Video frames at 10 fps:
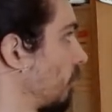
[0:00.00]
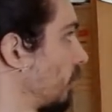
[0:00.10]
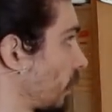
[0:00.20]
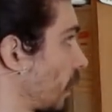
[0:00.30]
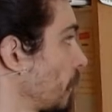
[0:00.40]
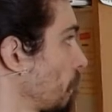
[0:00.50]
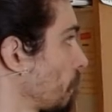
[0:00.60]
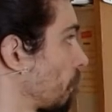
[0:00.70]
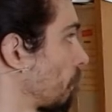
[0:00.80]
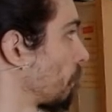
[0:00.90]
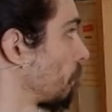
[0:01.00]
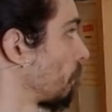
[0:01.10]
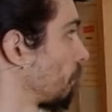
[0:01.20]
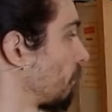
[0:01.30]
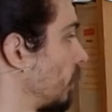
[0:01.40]
Okay,
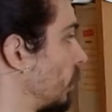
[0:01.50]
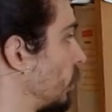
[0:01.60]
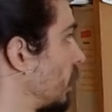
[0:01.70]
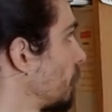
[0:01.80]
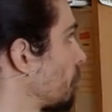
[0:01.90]
you see?